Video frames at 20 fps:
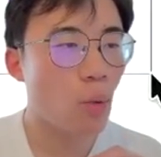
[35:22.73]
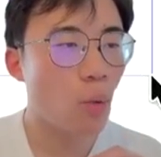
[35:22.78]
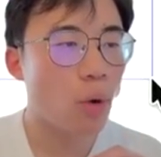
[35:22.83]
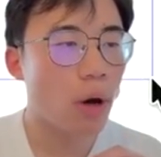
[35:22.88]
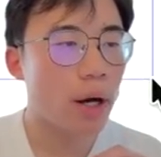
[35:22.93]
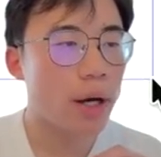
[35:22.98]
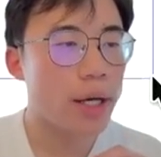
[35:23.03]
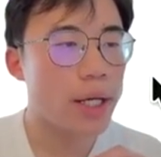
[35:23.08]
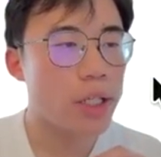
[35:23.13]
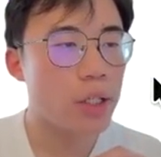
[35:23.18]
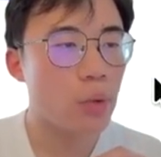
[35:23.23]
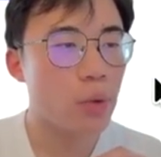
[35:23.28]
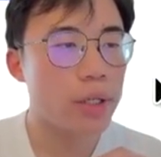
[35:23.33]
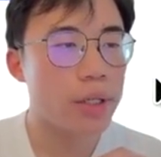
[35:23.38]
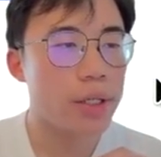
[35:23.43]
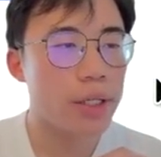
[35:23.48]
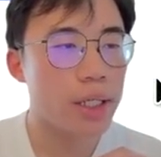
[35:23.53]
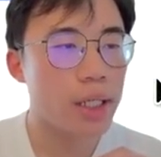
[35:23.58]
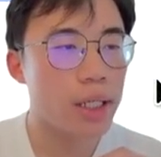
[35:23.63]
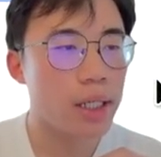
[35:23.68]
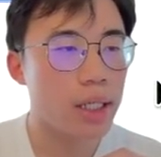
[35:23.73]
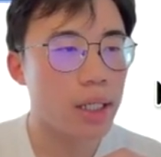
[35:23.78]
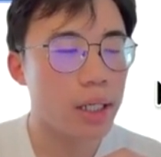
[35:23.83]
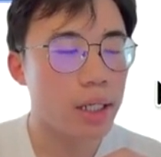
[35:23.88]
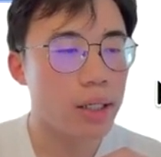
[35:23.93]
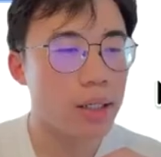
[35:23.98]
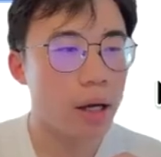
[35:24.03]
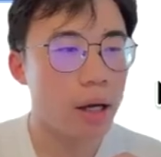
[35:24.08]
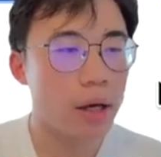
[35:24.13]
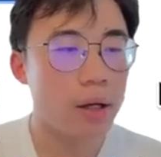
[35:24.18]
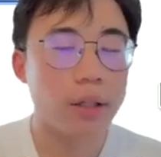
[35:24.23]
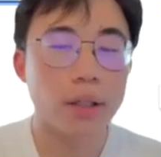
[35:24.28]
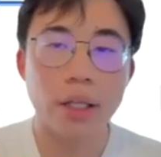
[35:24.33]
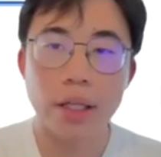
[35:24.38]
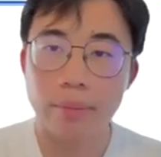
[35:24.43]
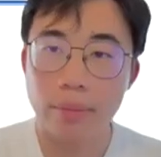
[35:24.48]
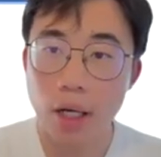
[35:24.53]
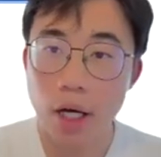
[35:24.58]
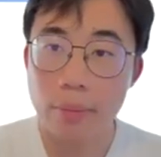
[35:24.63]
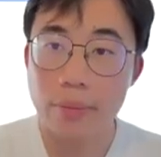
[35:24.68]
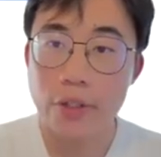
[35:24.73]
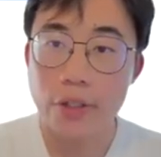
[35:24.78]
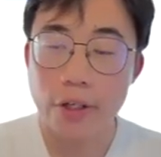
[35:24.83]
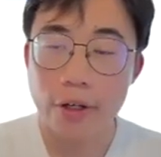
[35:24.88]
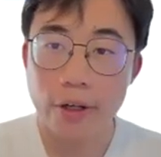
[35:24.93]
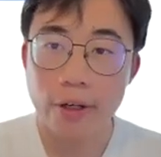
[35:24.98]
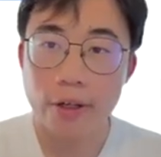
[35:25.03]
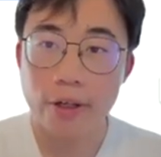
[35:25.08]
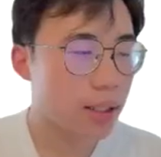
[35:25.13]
why do we need LLM ops here?